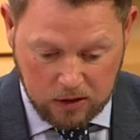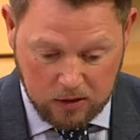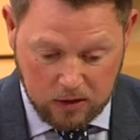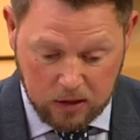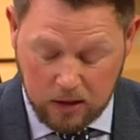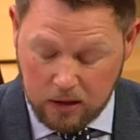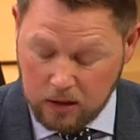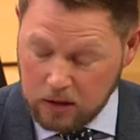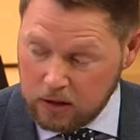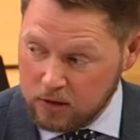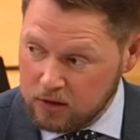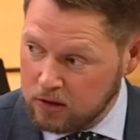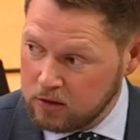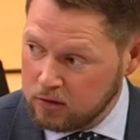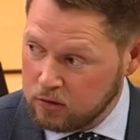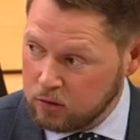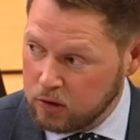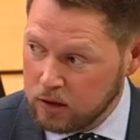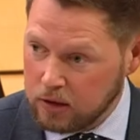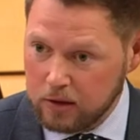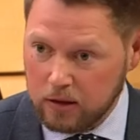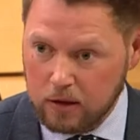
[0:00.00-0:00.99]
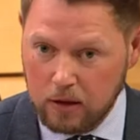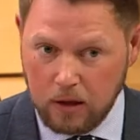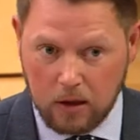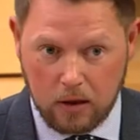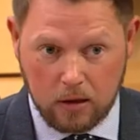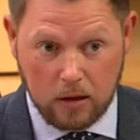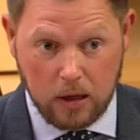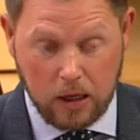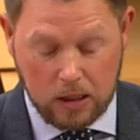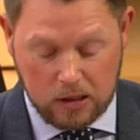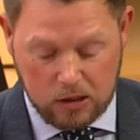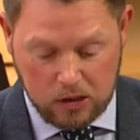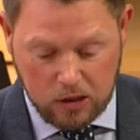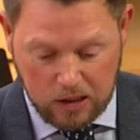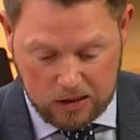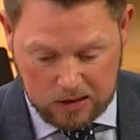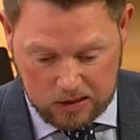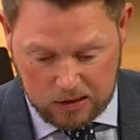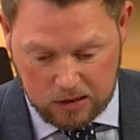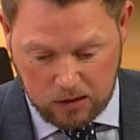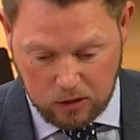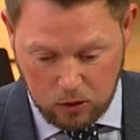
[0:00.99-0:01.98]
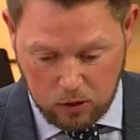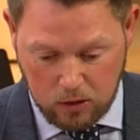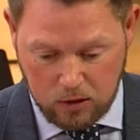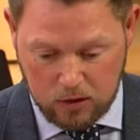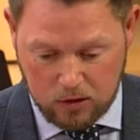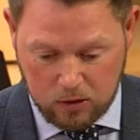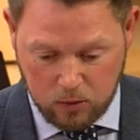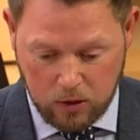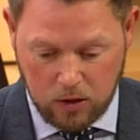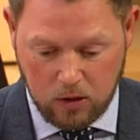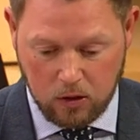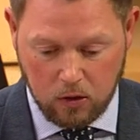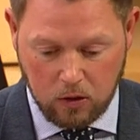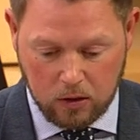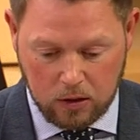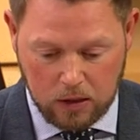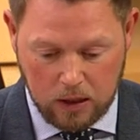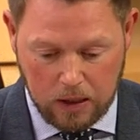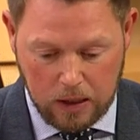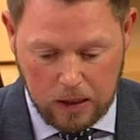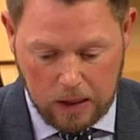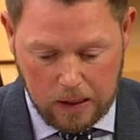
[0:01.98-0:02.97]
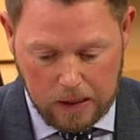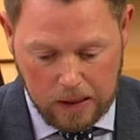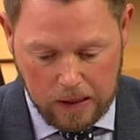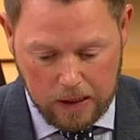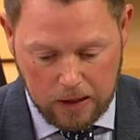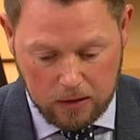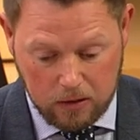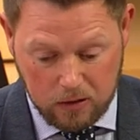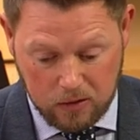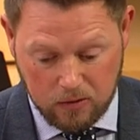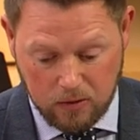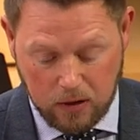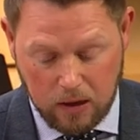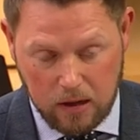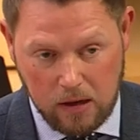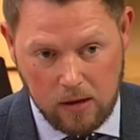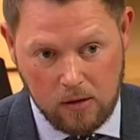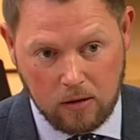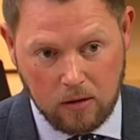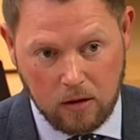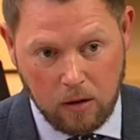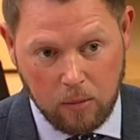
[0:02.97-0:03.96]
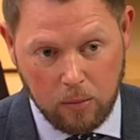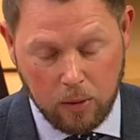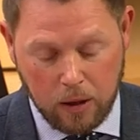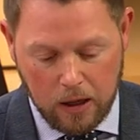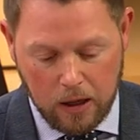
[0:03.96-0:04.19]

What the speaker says: I think this is really last chance saloon, as we call it, to find a